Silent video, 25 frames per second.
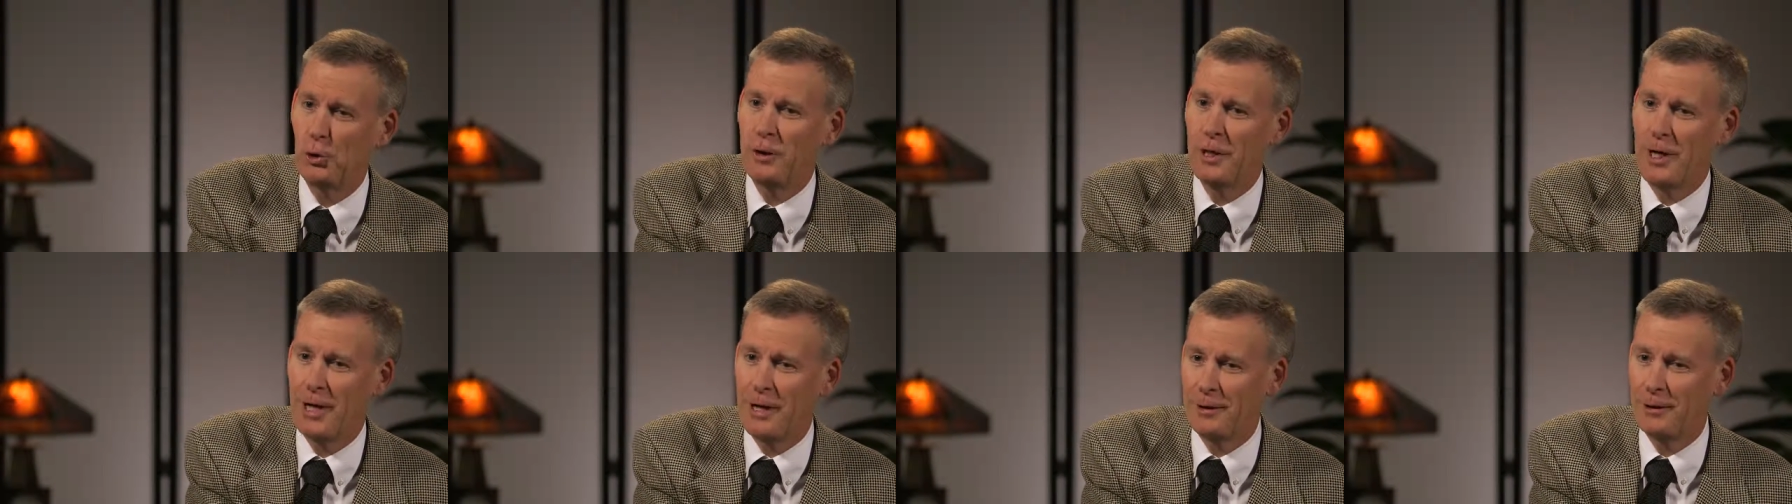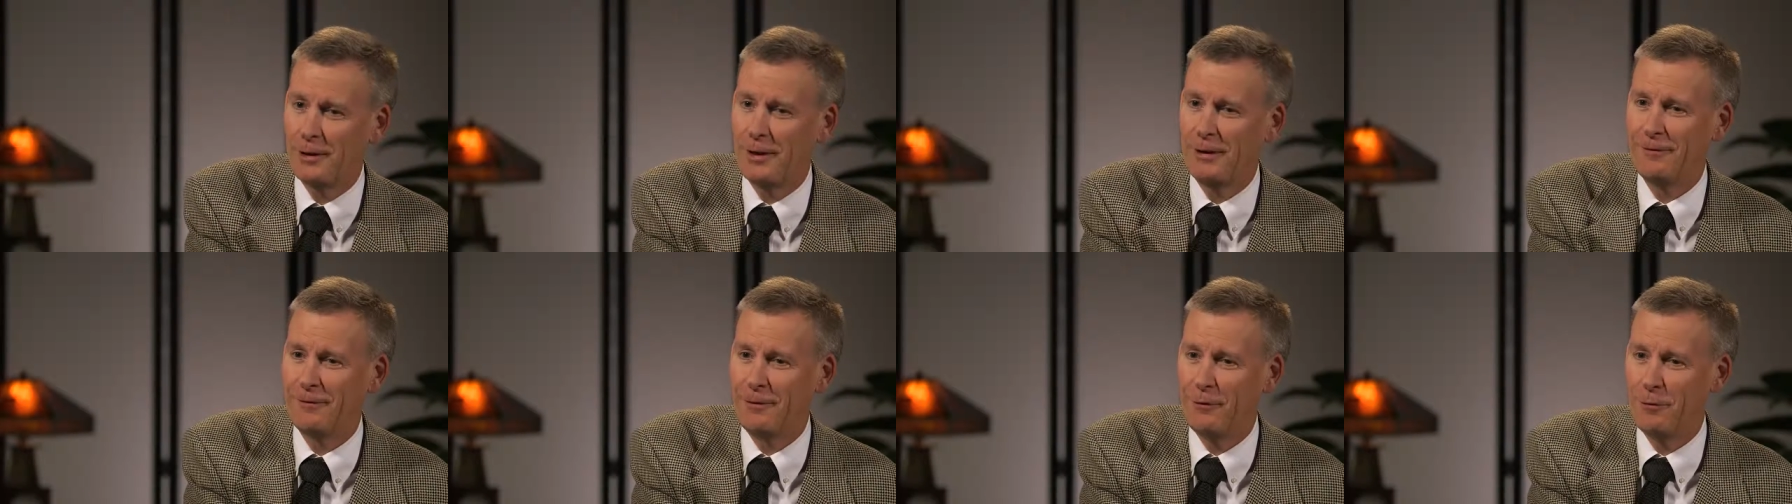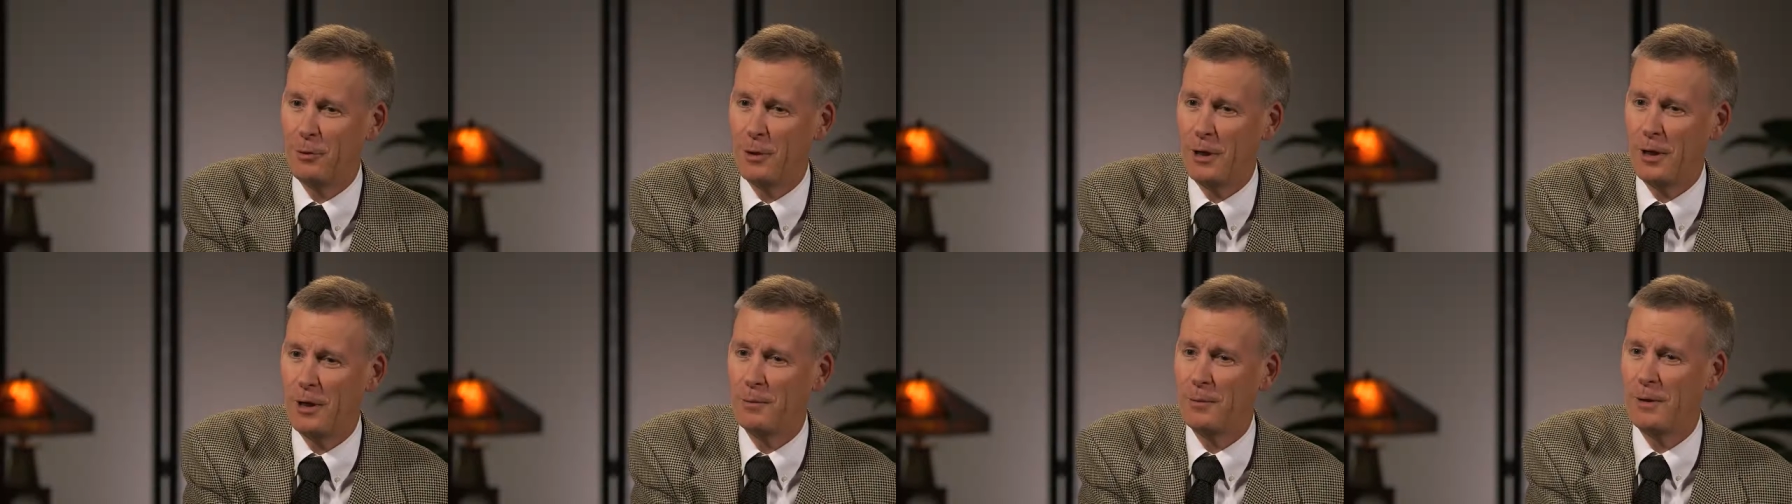cognitive
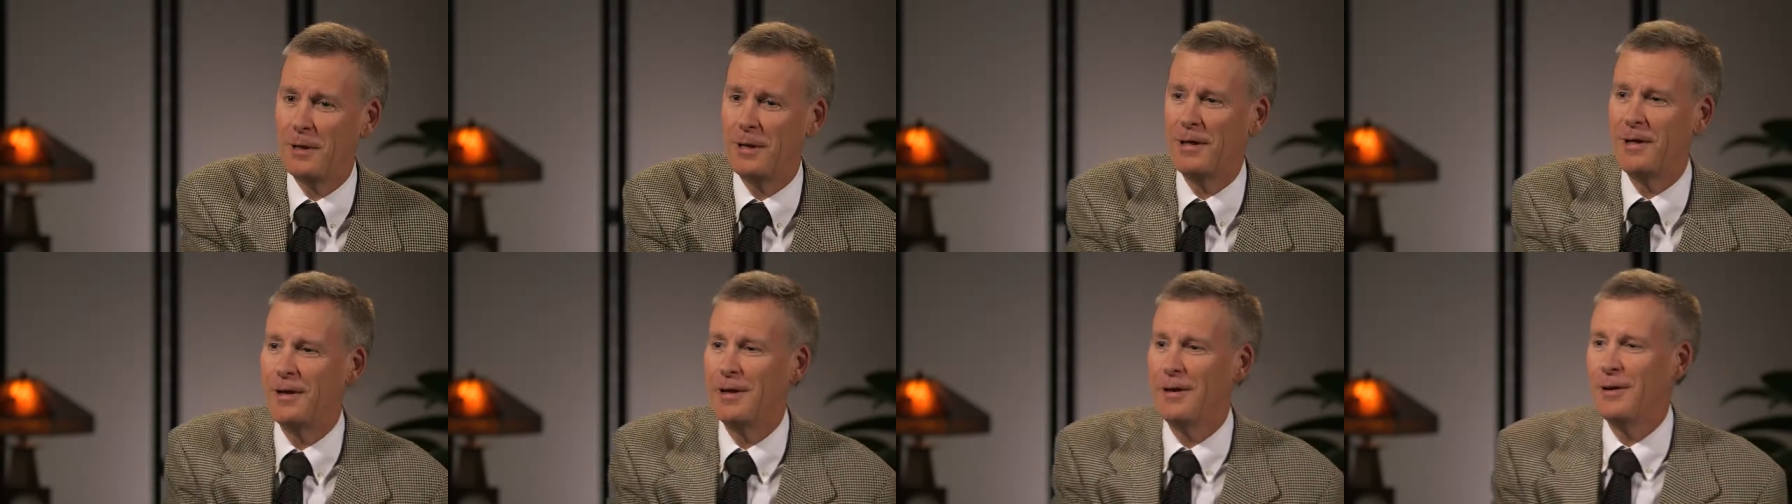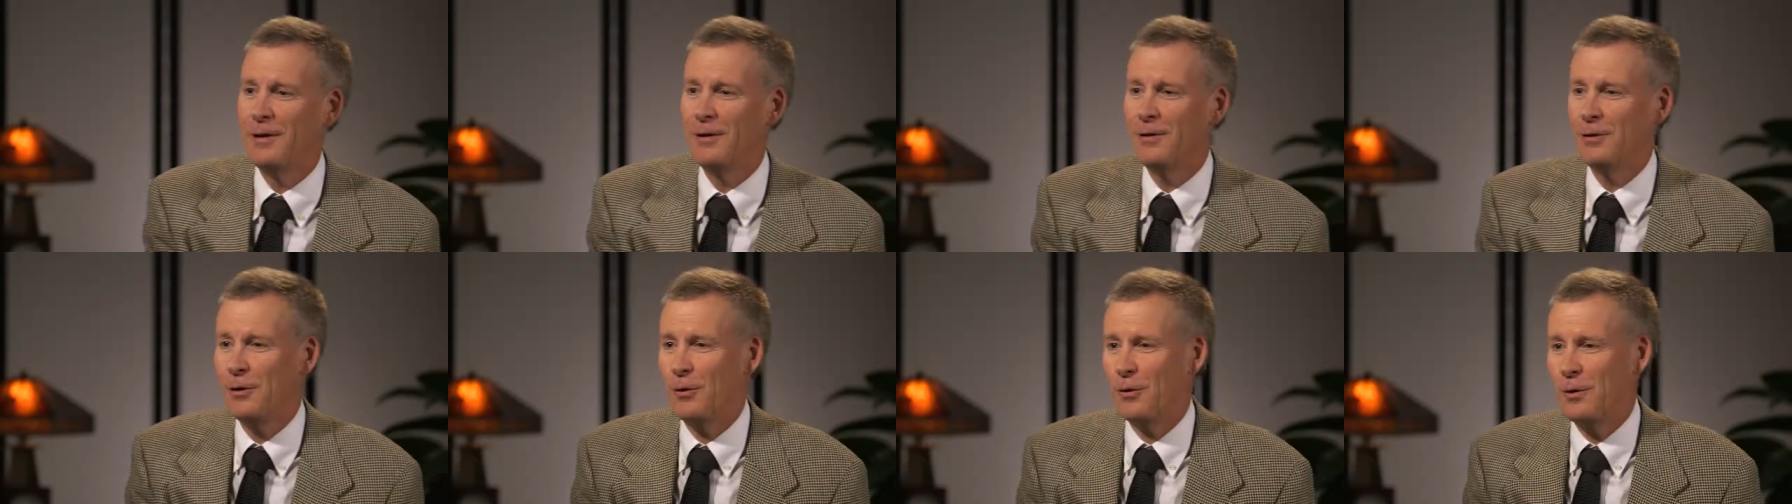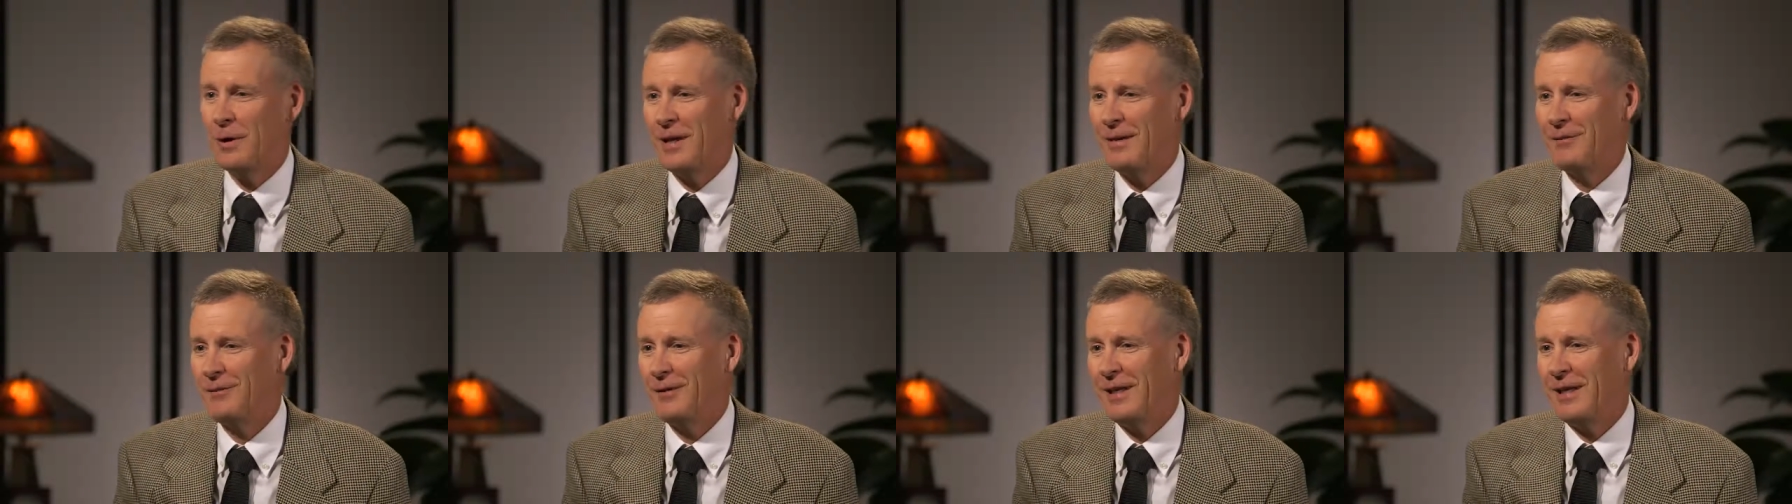impairment don't
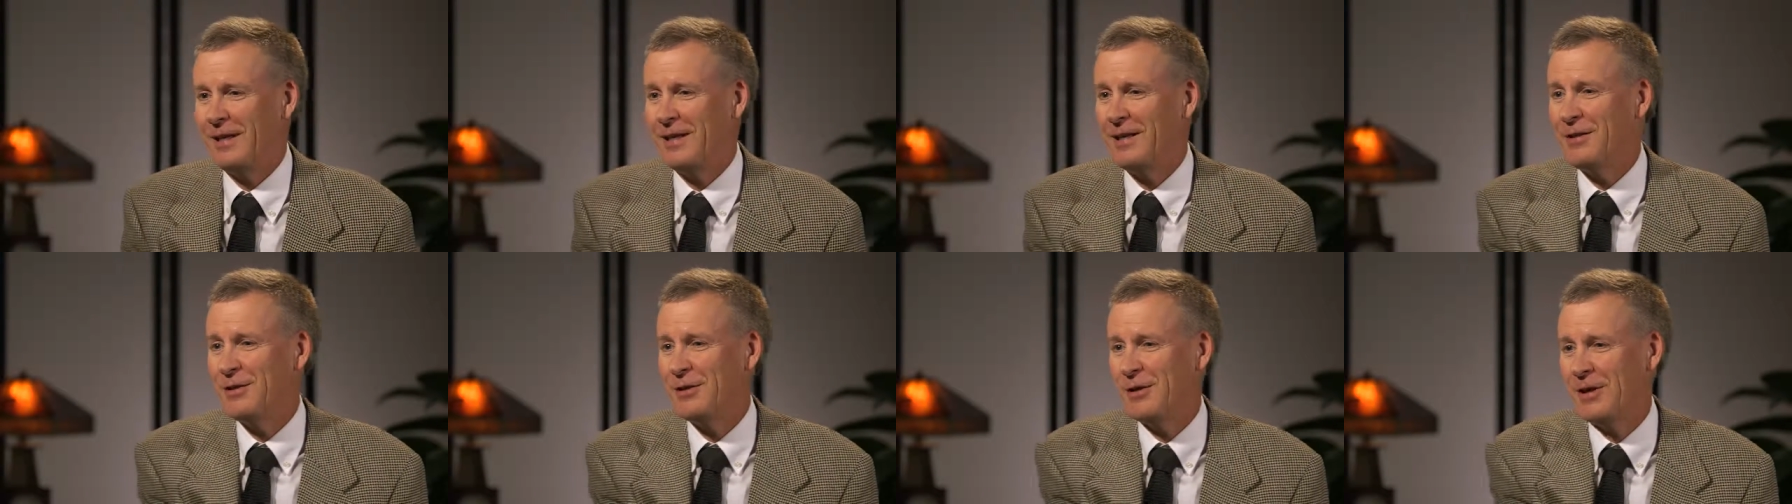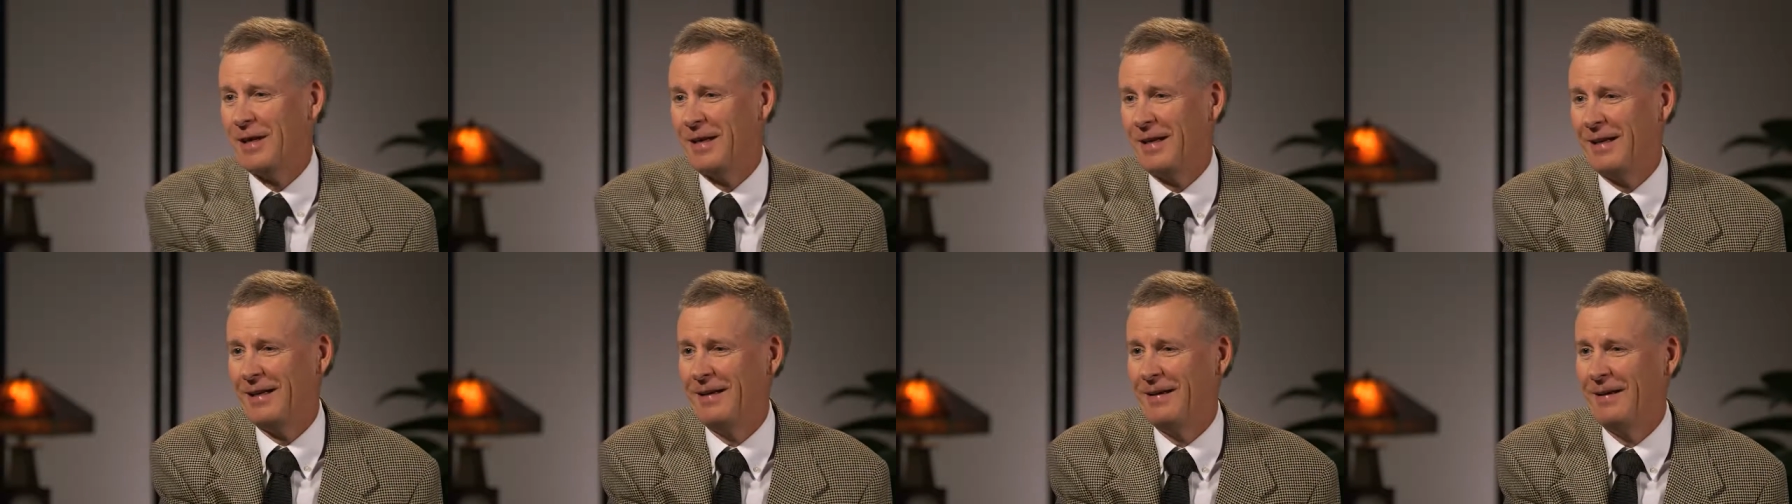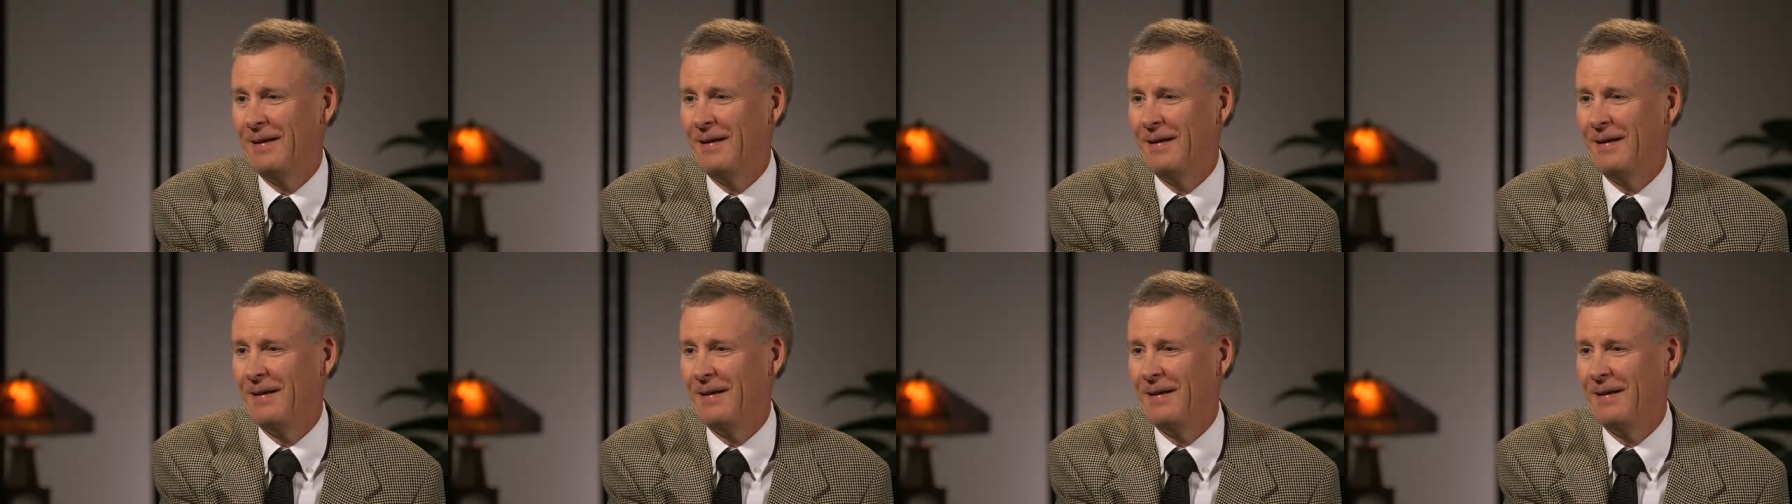have the insight.